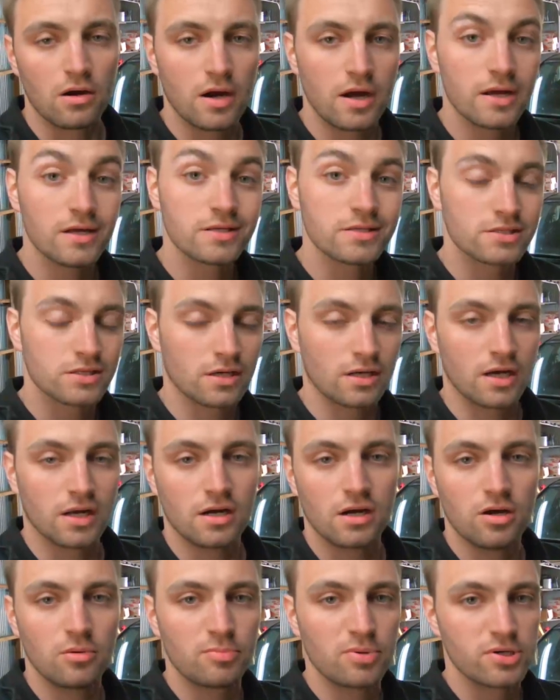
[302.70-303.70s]
Alright, so I got
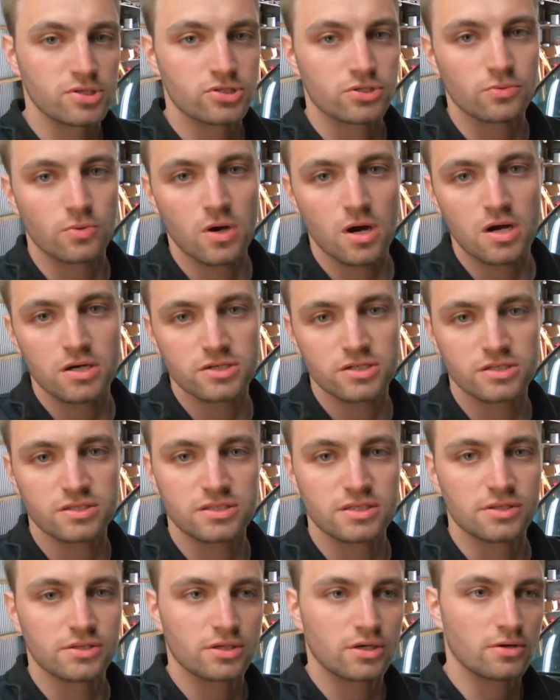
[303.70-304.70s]
it all pressure washed.
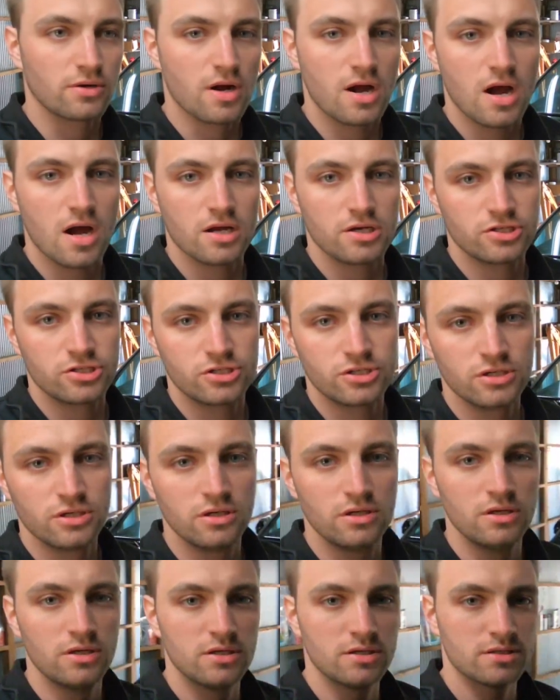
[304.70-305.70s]
It's in the garage.
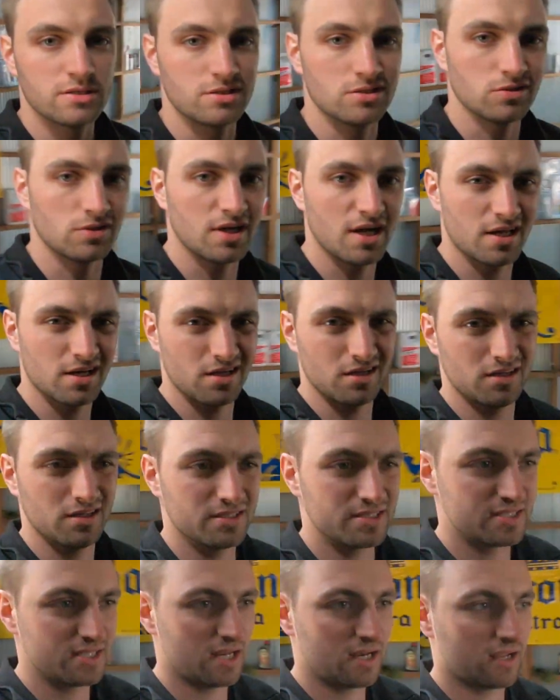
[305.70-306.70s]
Still kind of
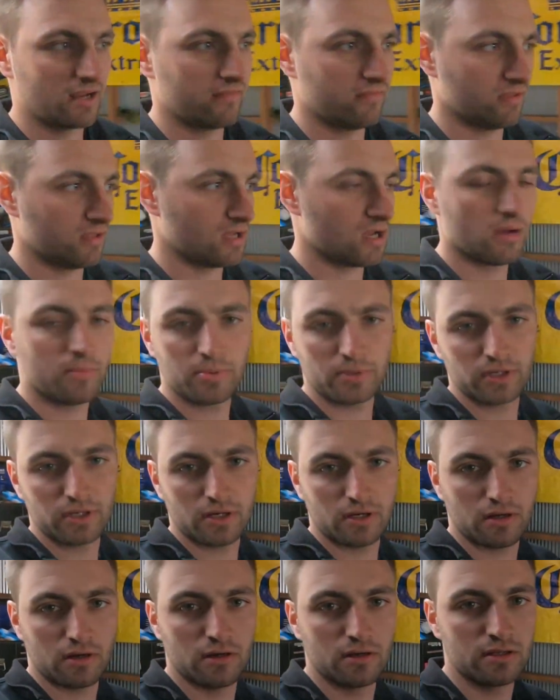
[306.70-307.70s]
setting everything up in
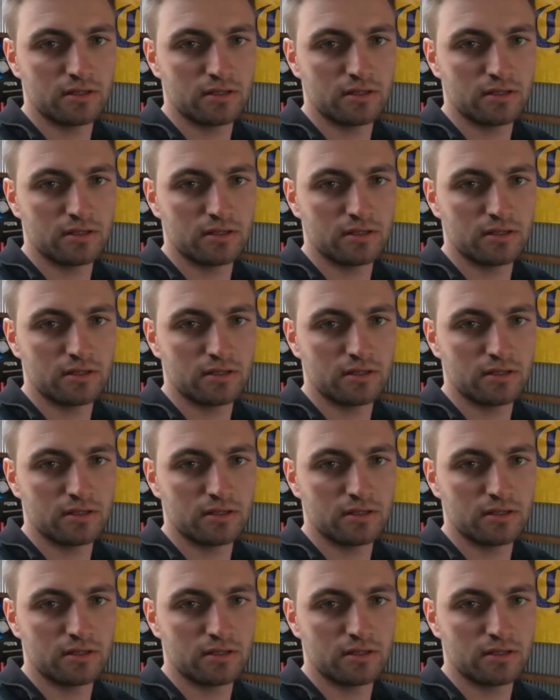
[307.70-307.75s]
here.